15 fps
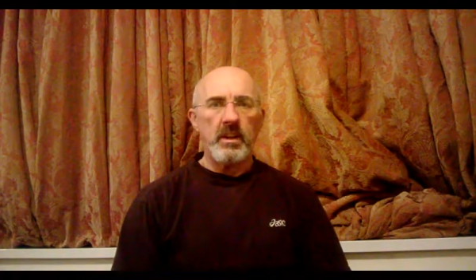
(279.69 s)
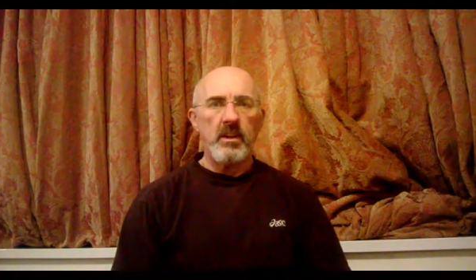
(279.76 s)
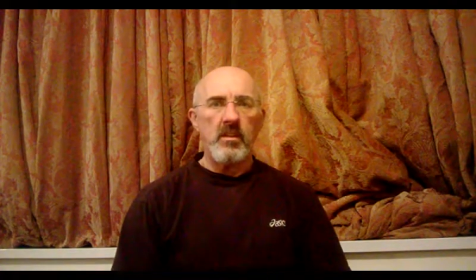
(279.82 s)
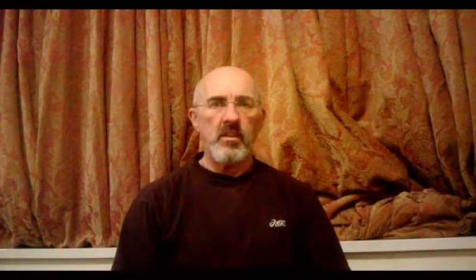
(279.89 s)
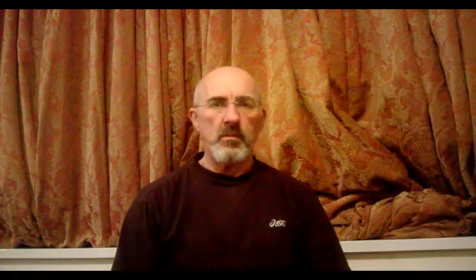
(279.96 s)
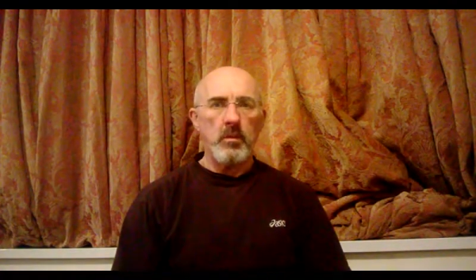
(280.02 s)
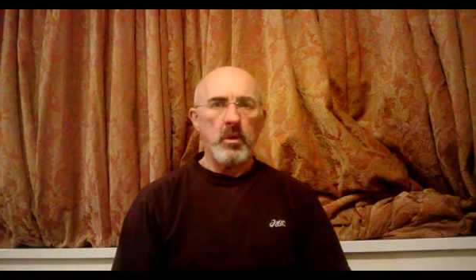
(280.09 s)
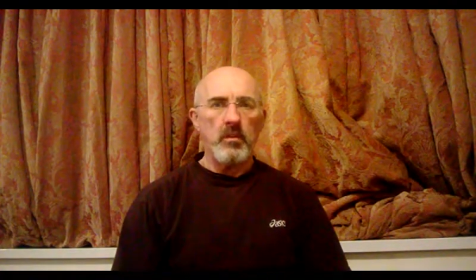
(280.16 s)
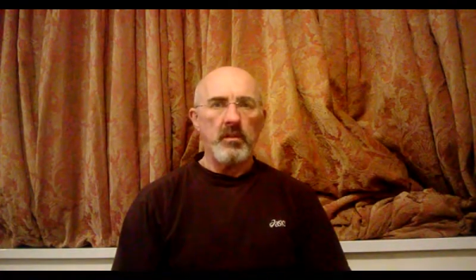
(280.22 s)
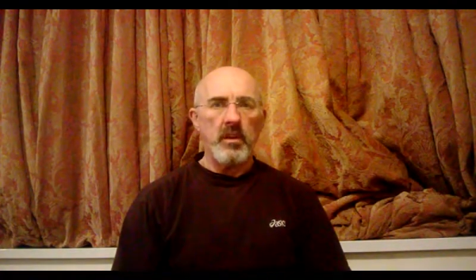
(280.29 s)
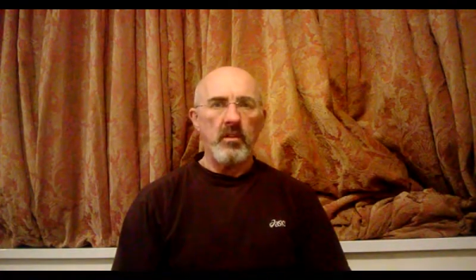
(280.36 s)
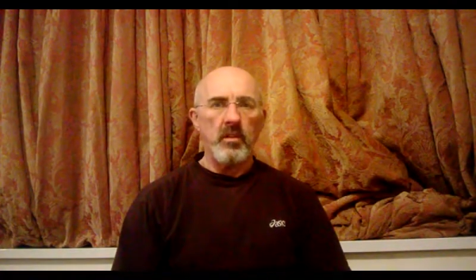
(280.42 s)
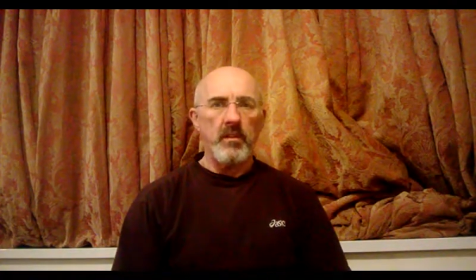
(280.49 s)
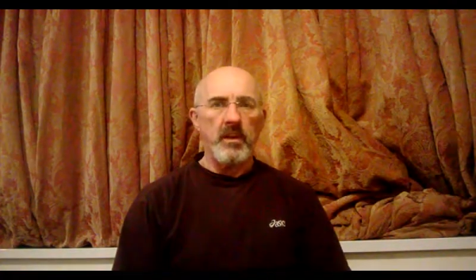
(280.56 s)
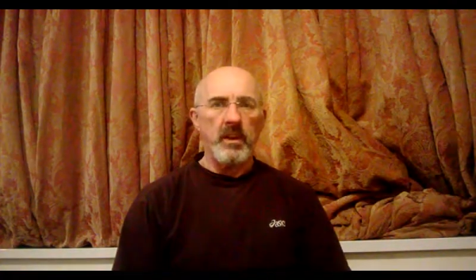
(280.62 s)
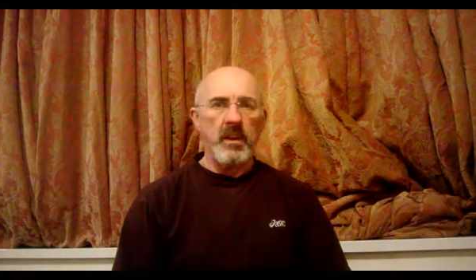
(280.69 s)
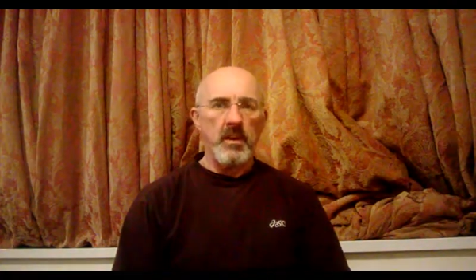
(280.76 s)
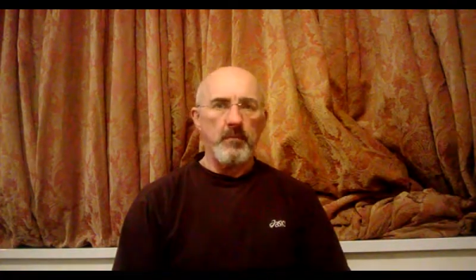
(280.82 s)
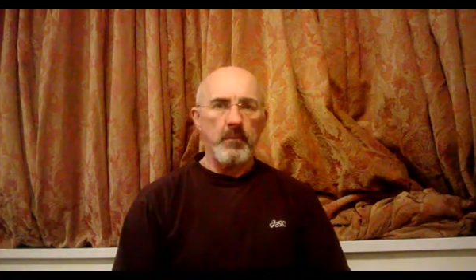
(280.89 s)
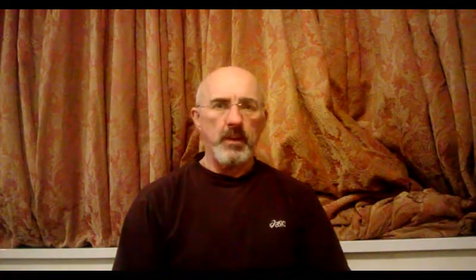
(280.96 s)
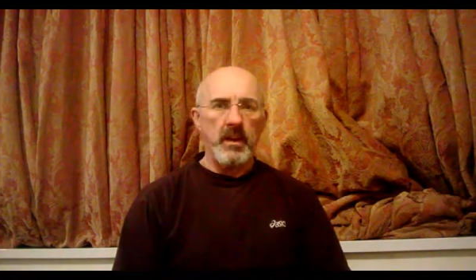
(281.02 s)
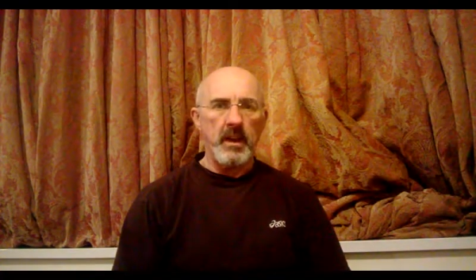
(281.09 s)
smoothness of a
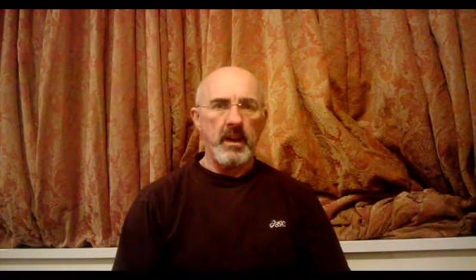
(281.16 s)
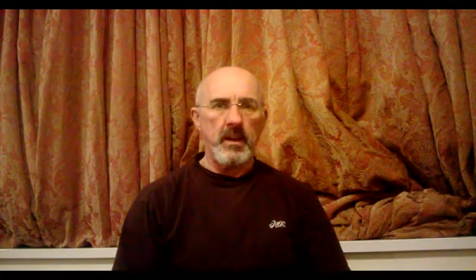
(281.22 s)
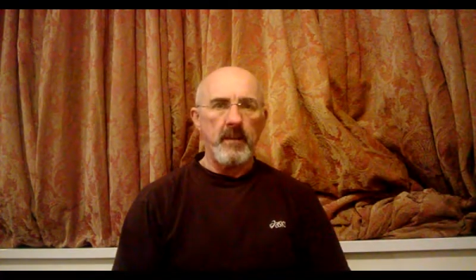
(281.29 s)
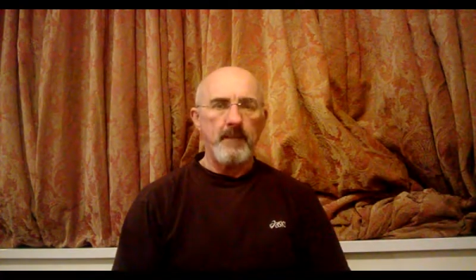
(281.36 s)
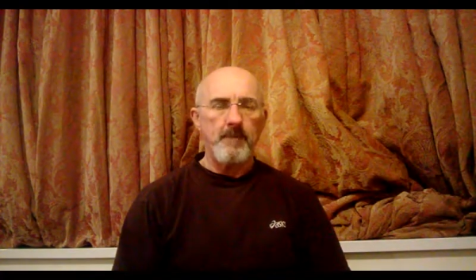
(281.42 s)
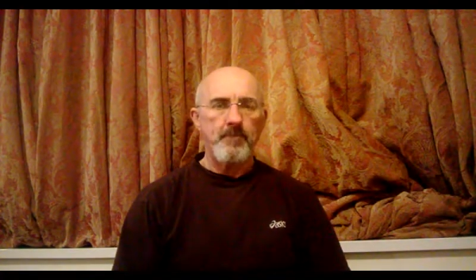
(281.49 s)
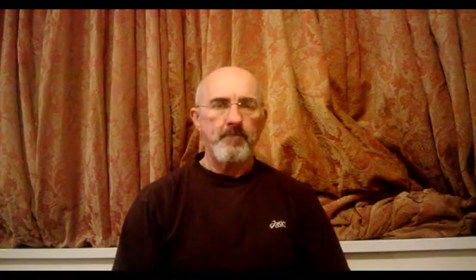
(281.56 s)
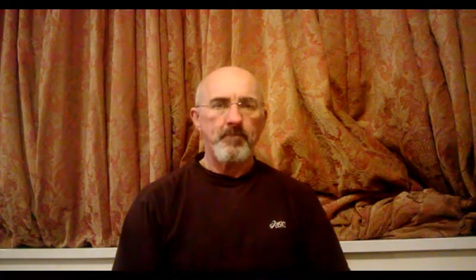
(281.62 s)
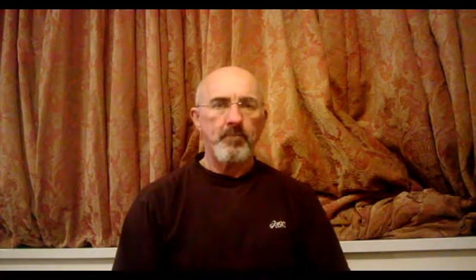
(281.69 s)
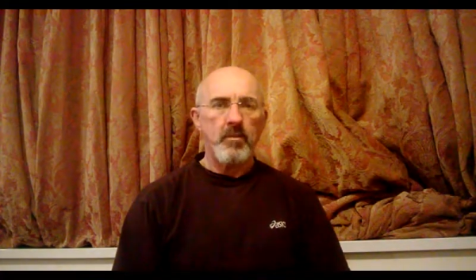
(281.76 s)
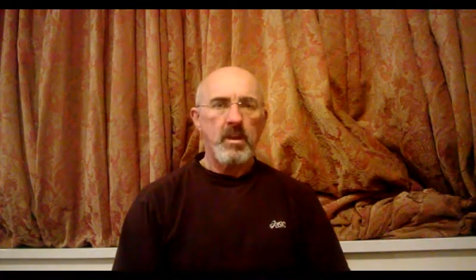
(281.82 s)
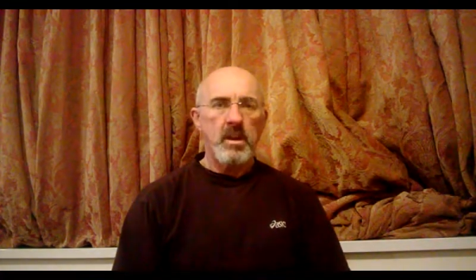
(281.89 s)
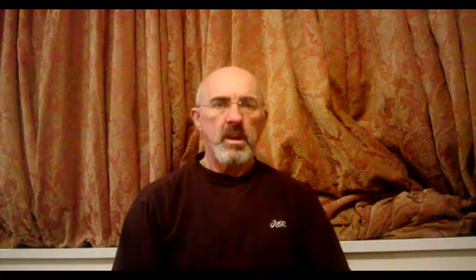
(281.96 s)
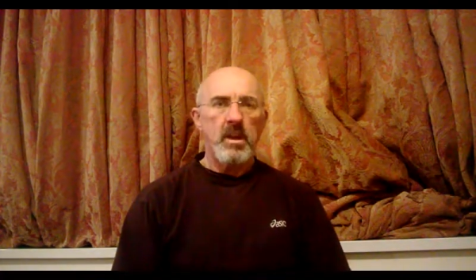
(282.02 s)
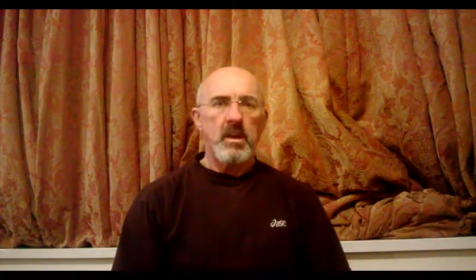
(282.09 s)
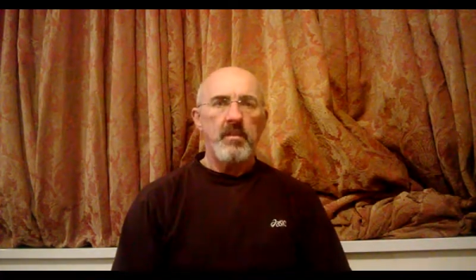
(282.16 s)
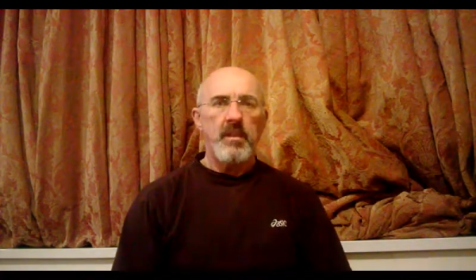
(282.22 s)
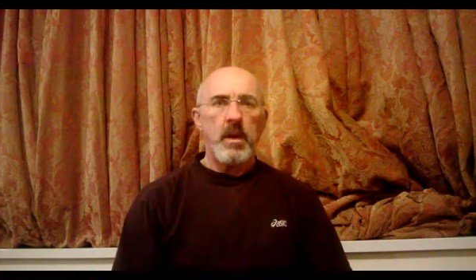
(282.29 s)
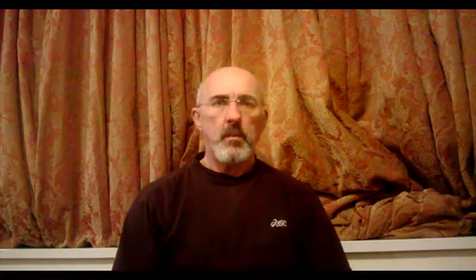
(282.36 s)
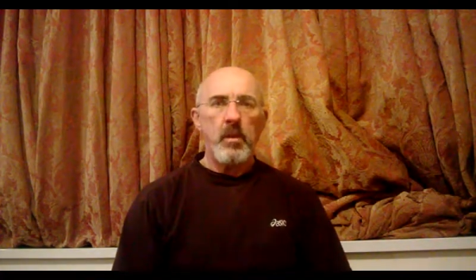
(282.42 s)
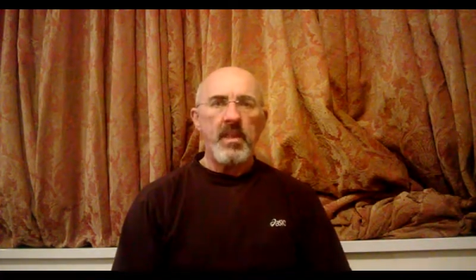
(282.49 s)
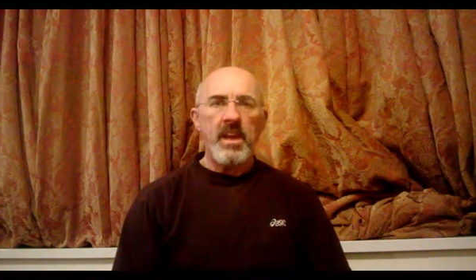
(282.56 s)
company
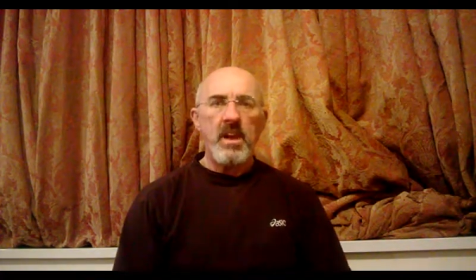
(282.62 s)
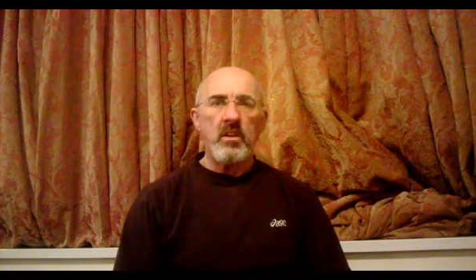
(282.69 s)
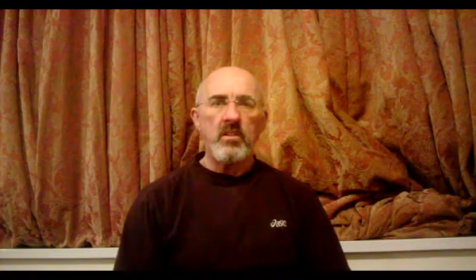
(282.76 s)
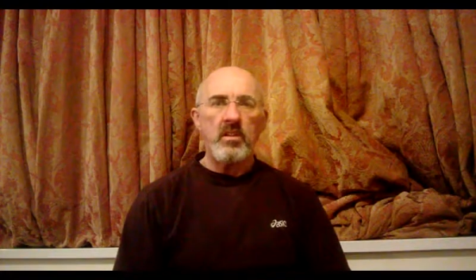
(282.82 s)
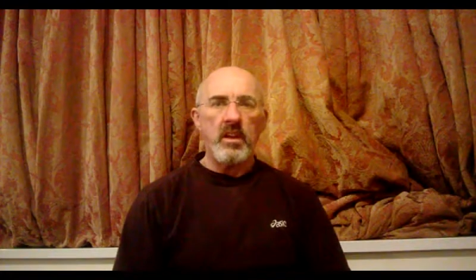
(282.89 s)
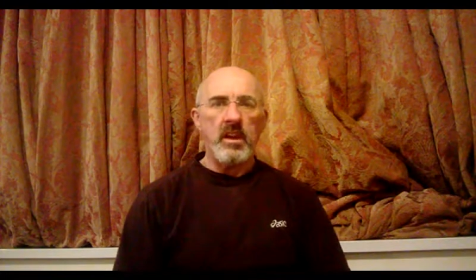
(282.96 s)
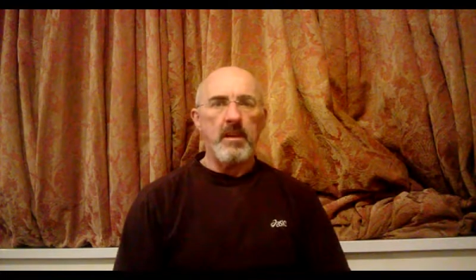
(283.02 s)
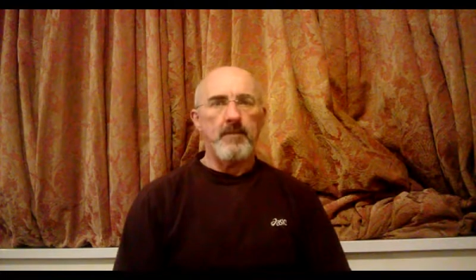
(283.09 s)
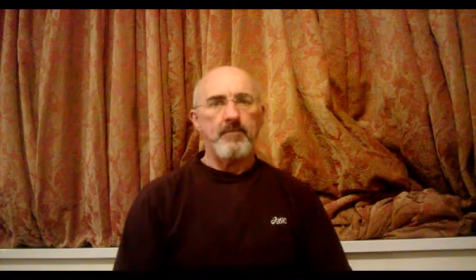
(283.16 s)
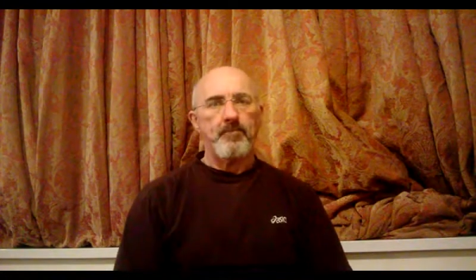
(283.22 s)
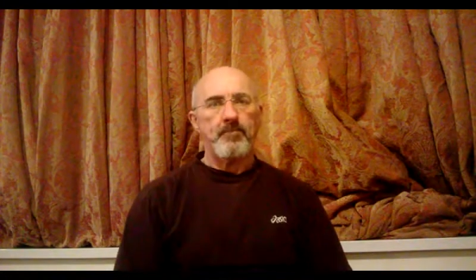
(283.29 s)
that without it,